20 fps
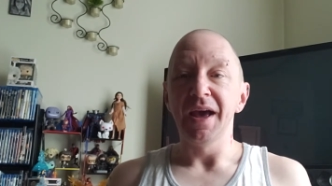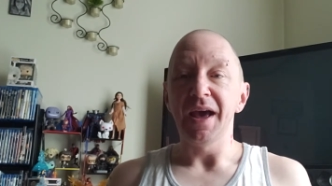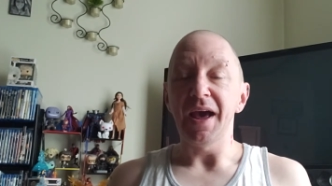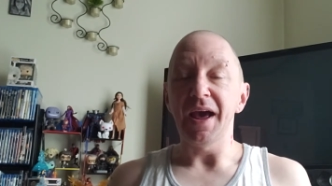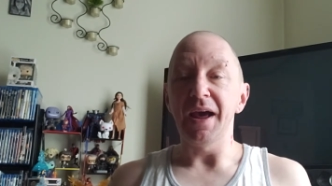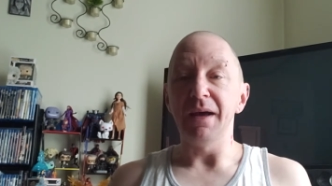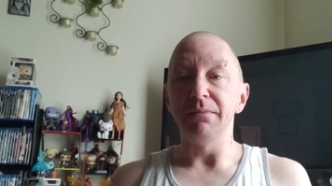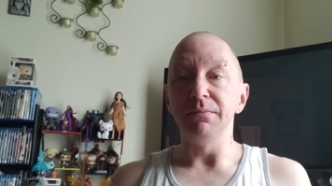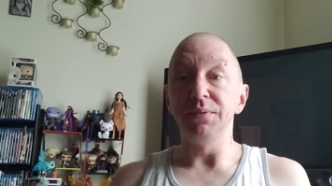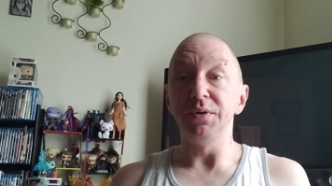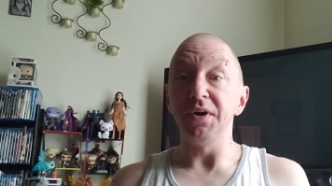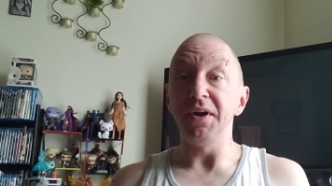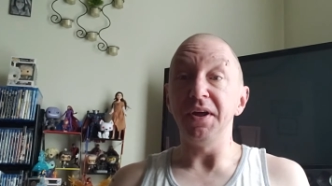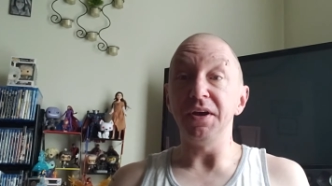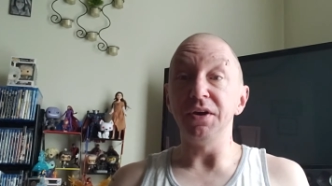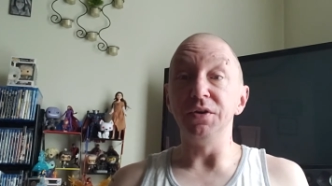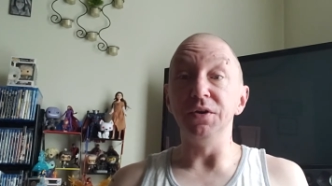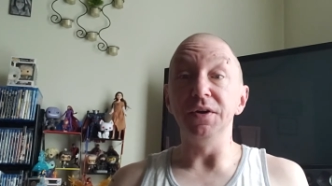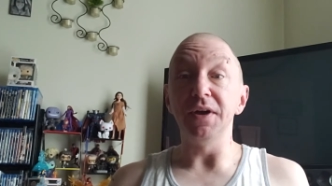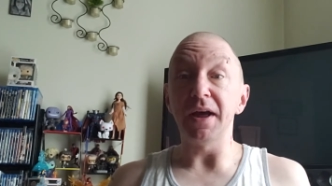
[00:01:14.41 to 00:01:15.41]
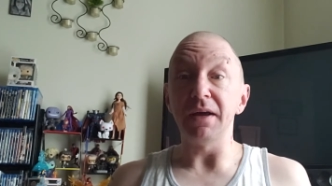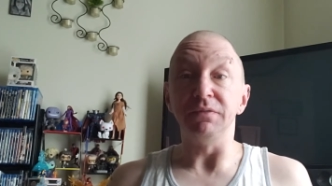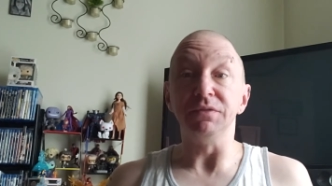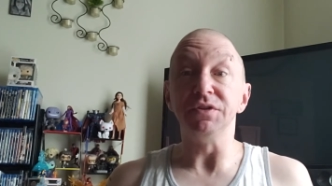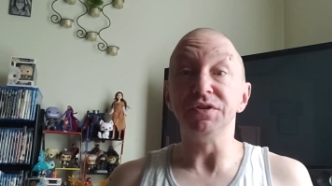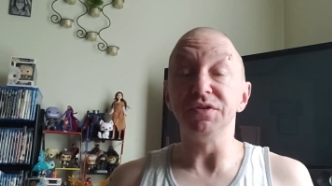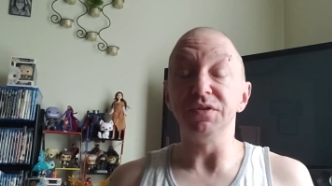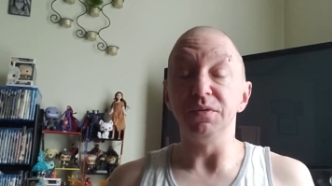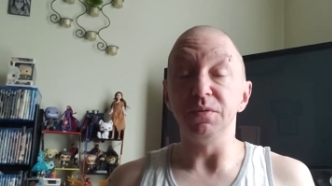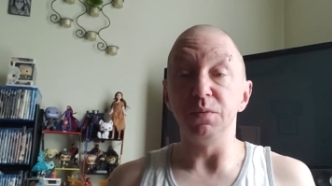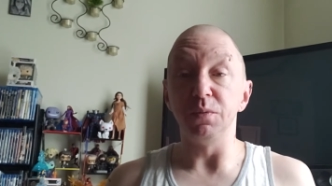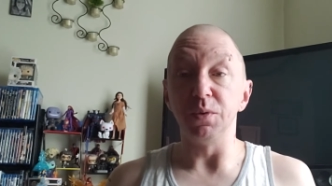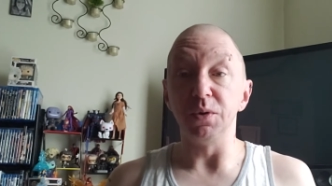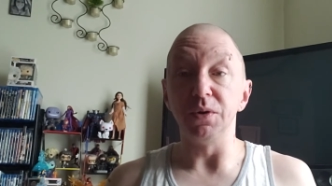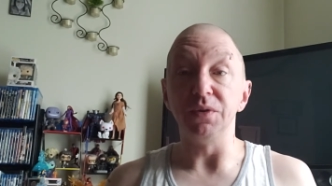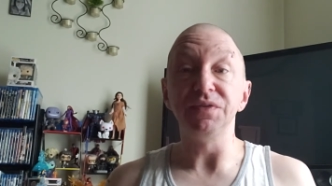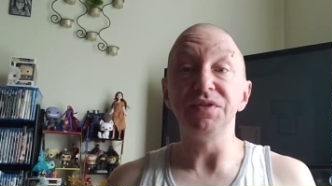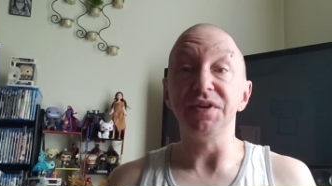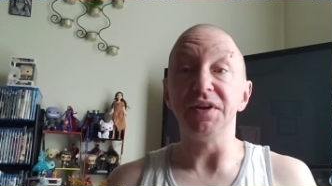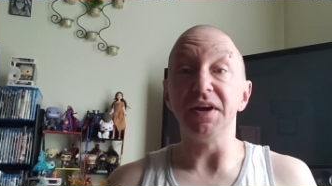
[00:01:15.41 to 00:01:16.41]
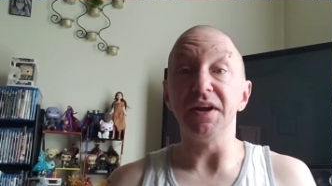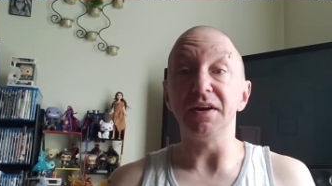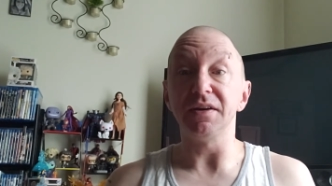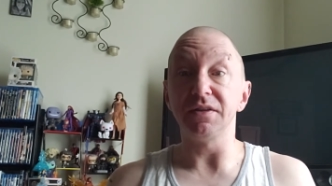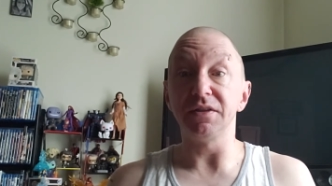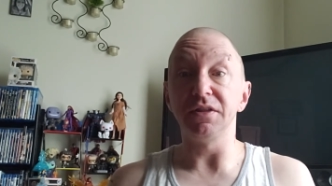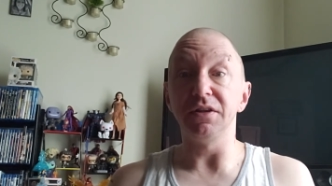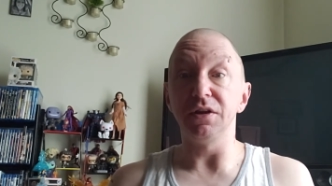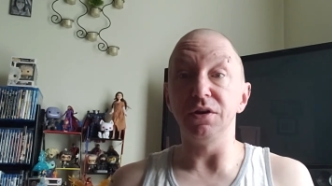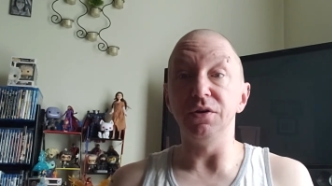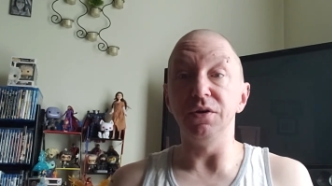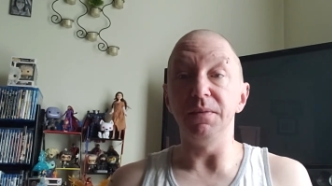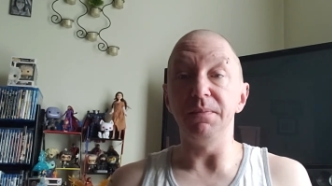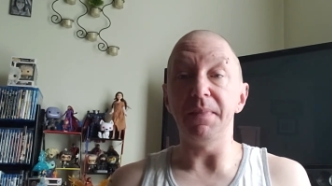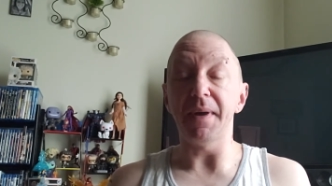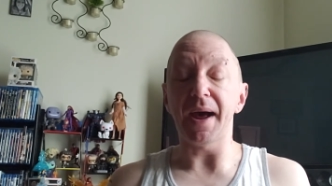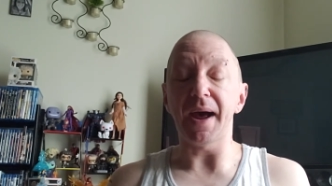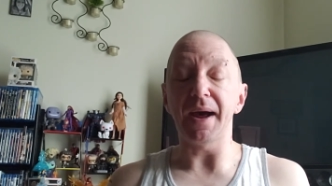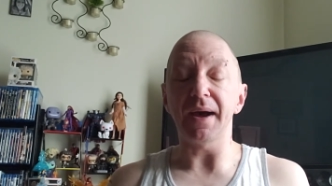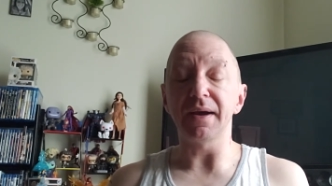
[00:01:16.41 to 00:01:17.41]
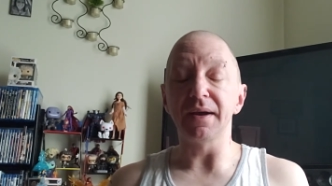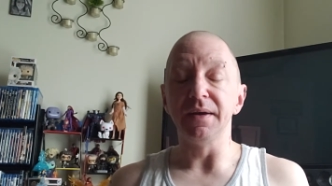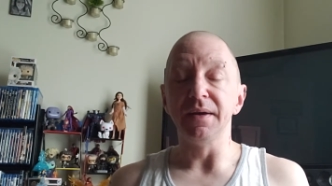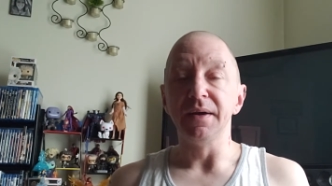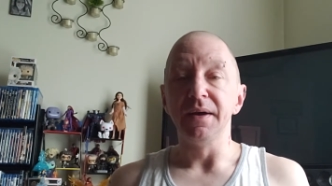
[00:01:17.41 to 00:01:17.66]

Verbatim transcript: and putting good out into the world to get good back.